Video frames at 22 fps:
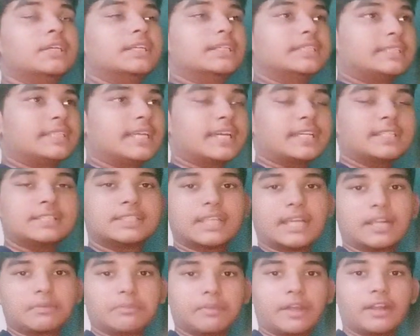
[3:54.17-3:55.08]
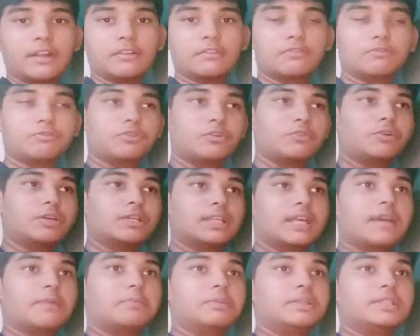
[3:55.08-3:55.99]
second statement for what
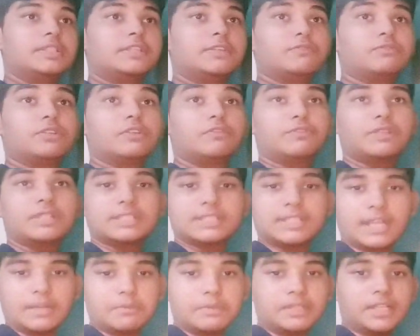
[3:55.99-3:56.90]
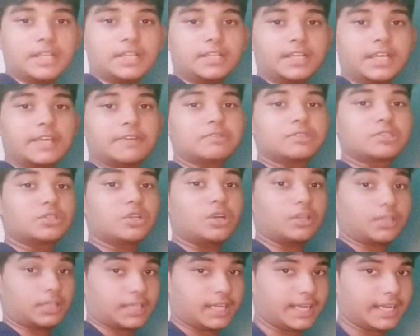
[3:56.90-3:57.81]
happens if the first statement that you gave is
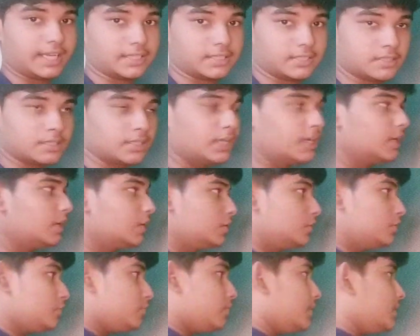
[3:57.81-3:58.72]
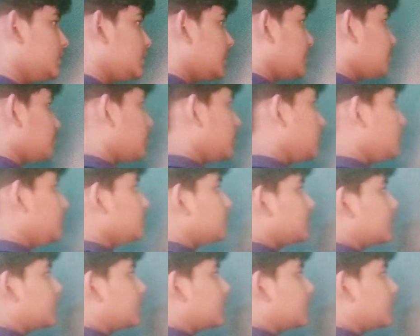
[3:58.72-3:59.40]
not correct. So for example,